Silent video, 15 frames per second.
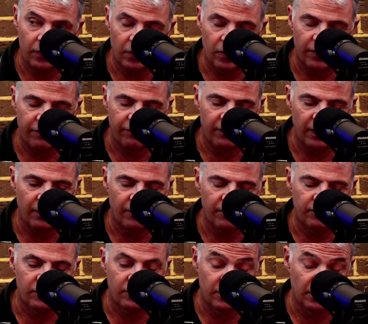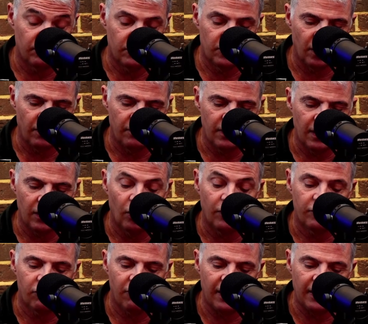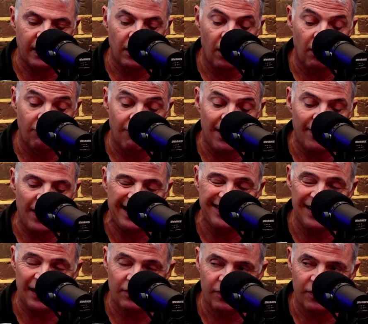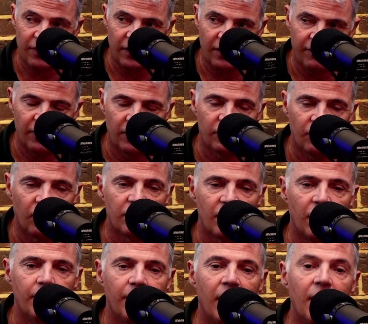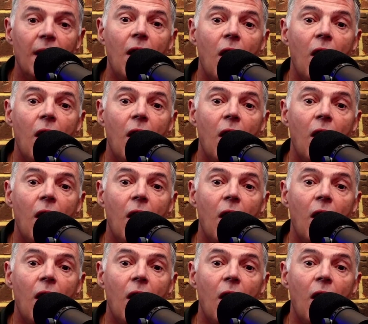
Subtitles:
a lot of trading going around that date of 31st of October.